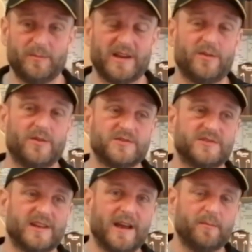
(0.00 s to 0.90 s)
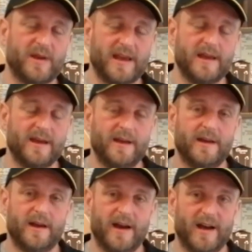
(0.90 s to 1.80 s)
because they
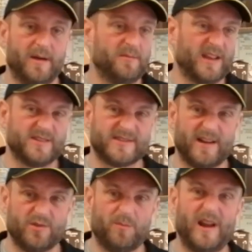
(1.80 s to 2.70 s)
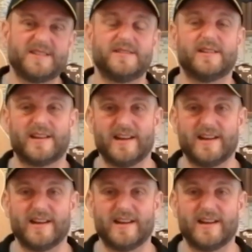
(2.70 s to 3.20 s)
can sound unpleasant,